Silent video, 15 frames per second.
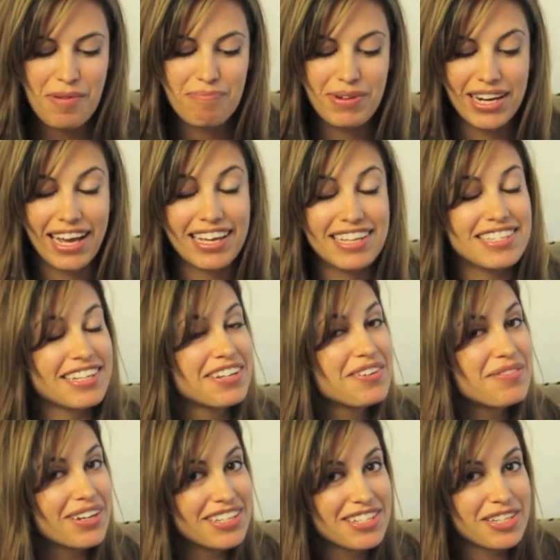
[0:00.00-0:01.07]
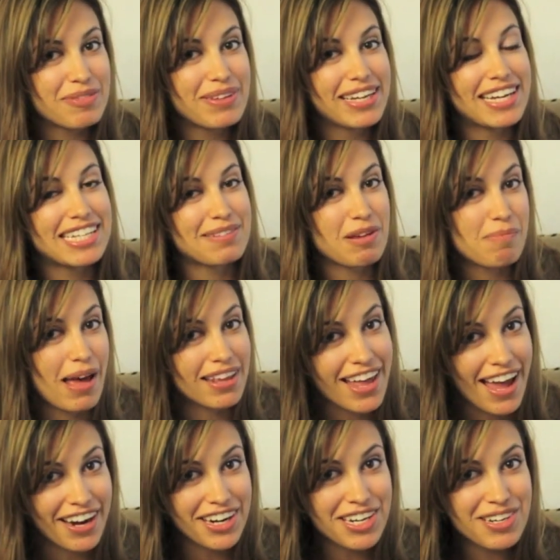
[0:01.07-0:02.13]
But I didn't want to because I'm a bad
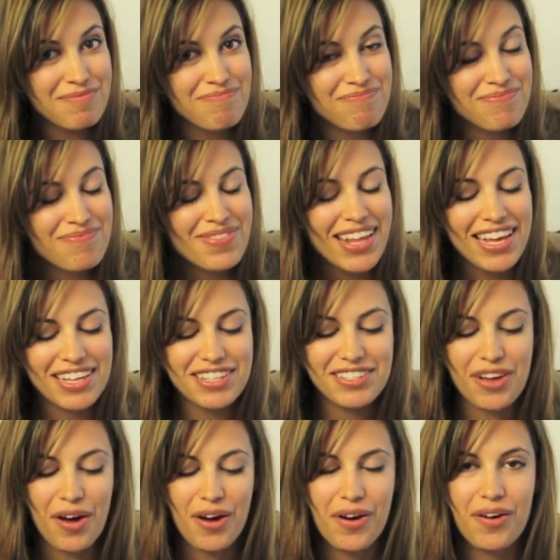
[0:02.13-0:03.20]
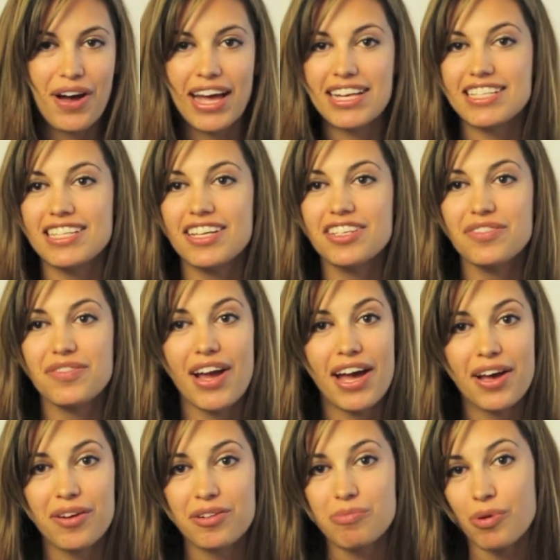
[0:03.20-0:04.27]
liar. So I just looked
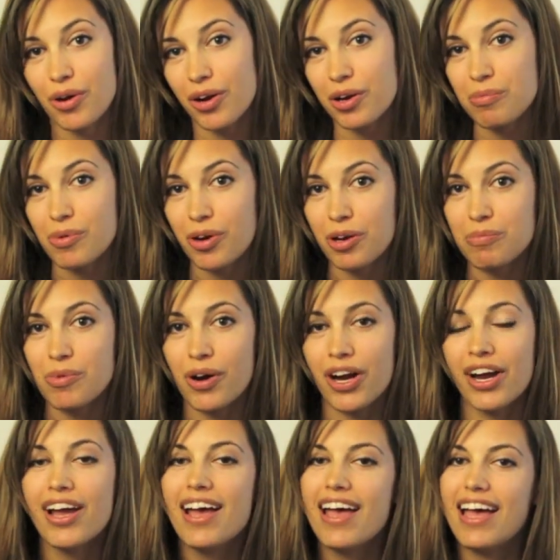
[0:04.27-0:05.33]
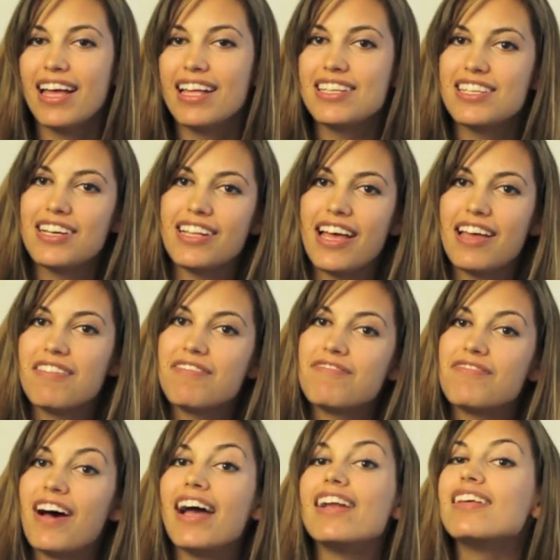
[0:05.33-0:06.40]
around more and more and more until I
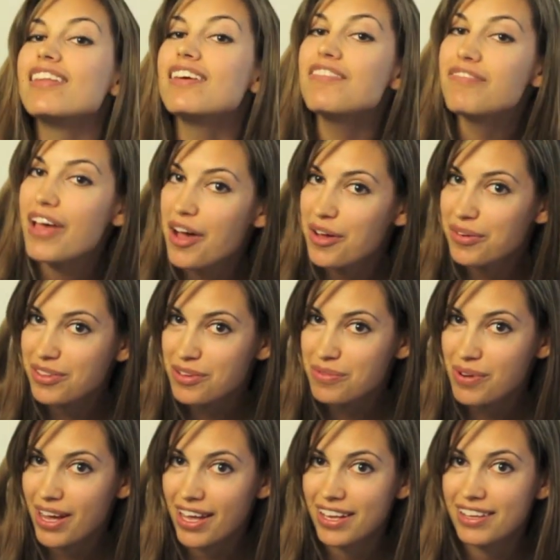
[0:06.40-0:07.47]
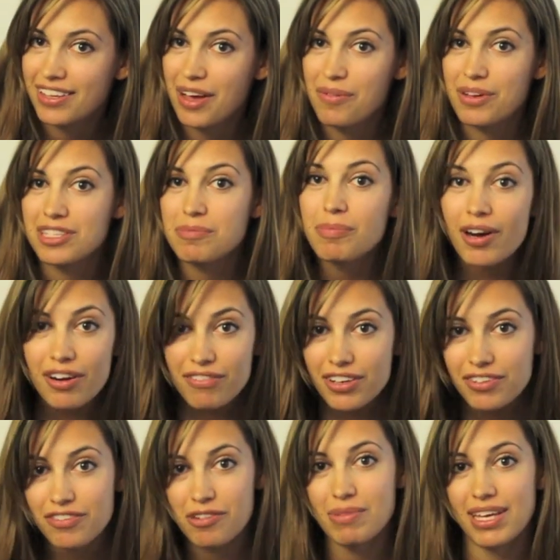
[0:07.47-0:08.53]
finally found the one that was
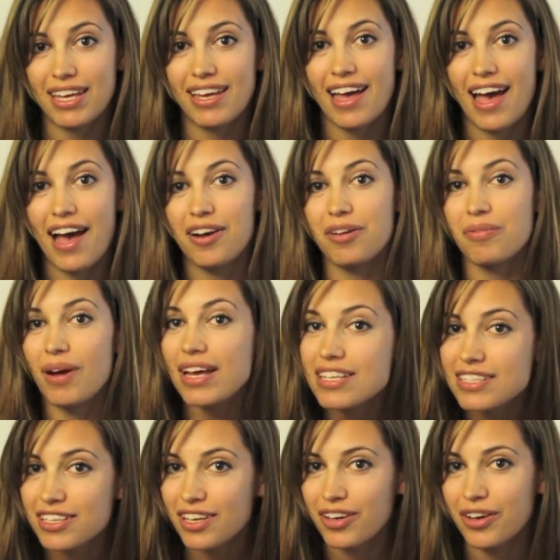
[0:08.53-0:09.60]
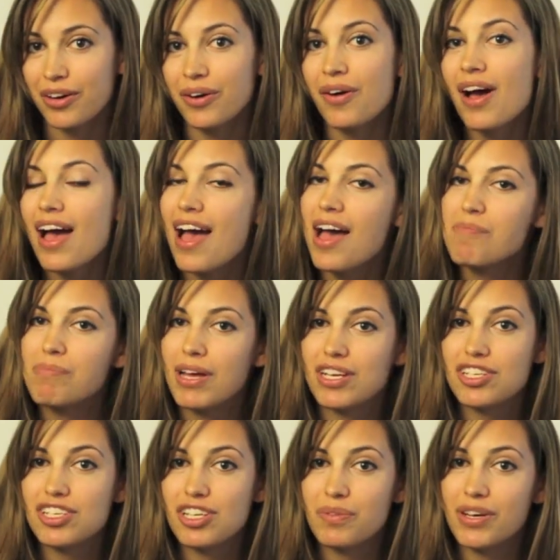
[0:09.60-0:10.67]
perfect for me at a rescue, but
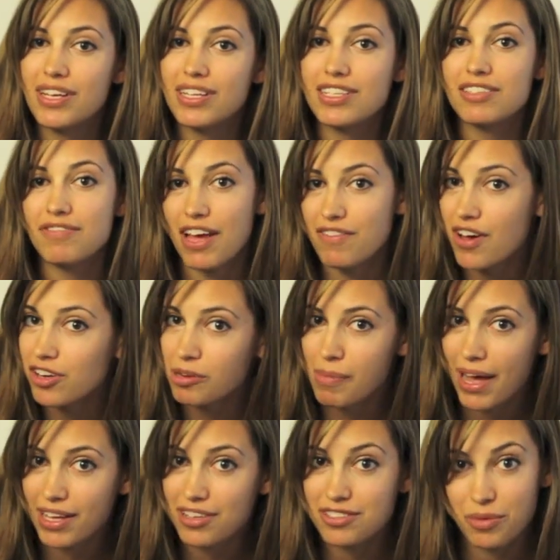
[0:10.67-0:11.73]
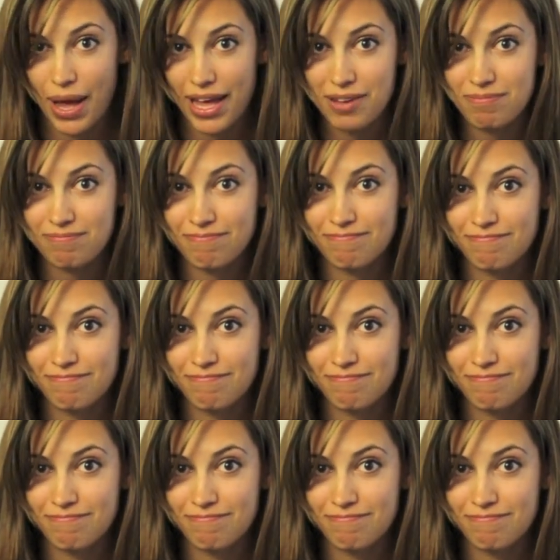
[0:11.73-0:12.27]
she was 500 miles away.